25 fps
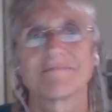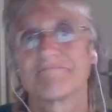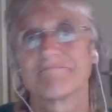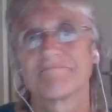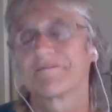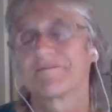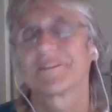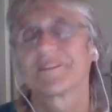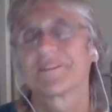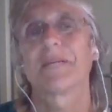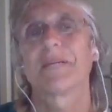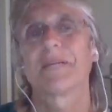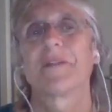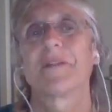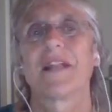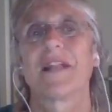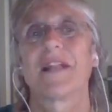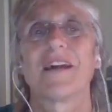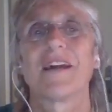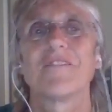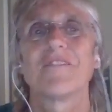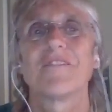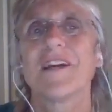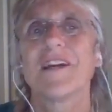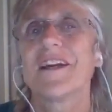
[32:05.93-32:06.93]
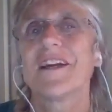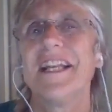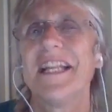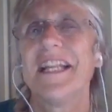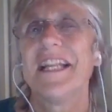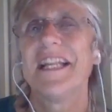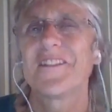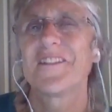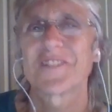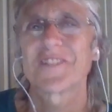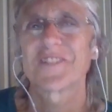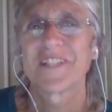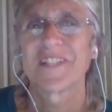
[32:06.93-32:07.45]
Something like, very
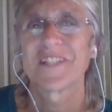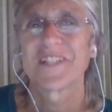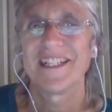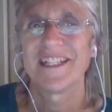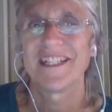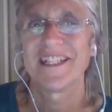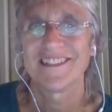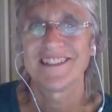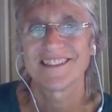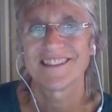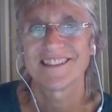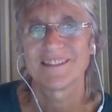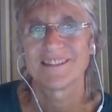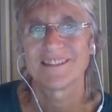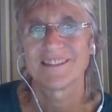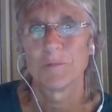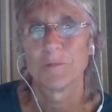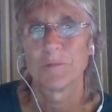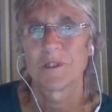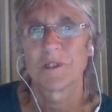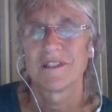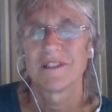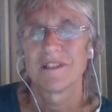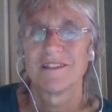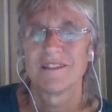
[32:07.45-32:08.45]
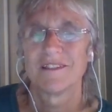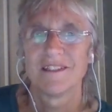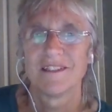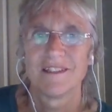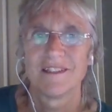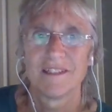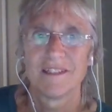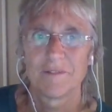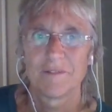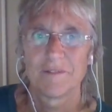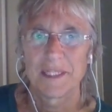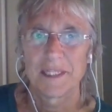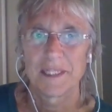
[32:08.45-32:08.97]
literally, is it more,
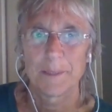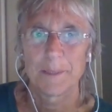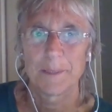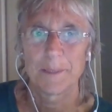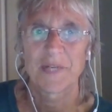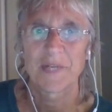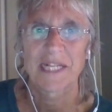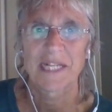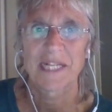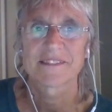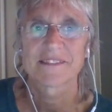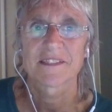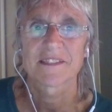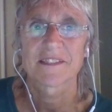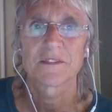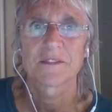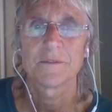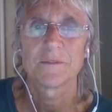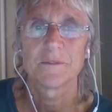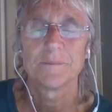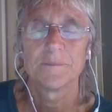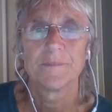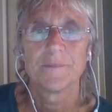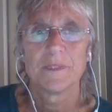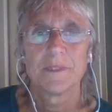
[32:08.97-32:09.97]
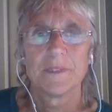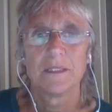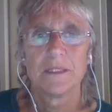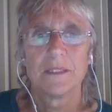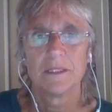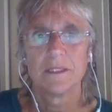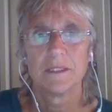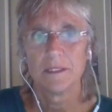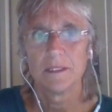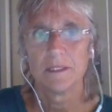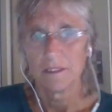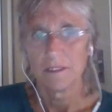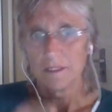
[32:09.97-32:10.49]
very practical.
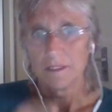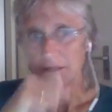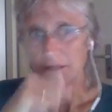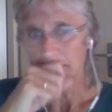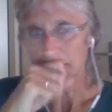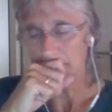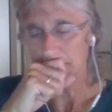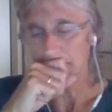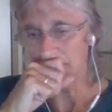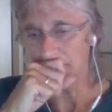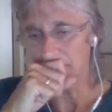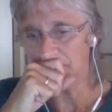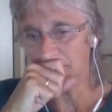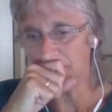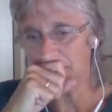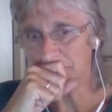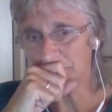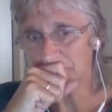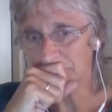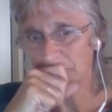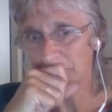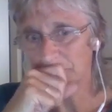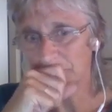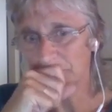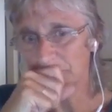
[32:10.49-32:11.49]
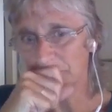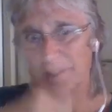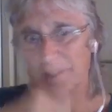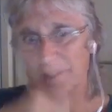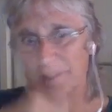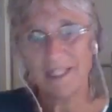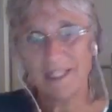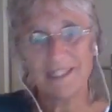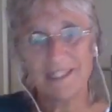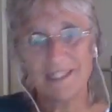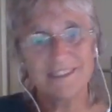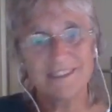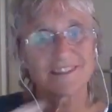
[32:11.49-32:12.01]
But that's
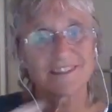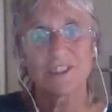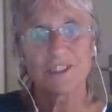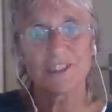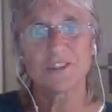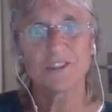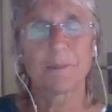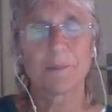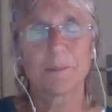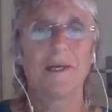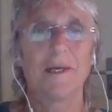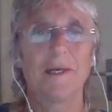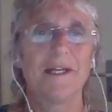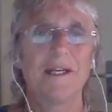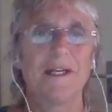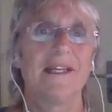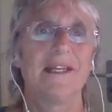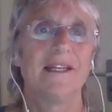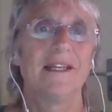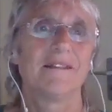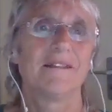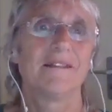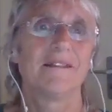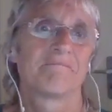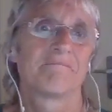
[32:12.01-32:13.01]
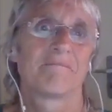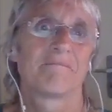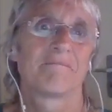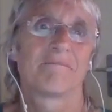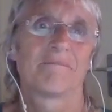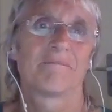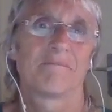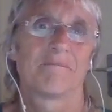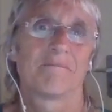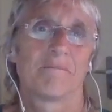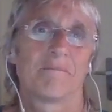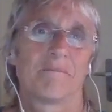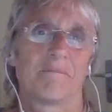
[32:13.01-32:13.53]
just the body
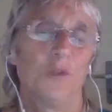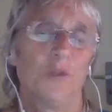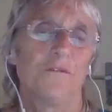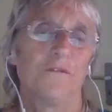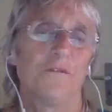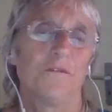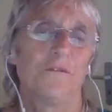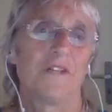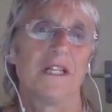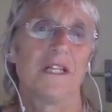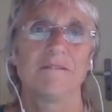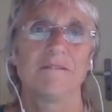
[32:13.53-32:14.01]
moving.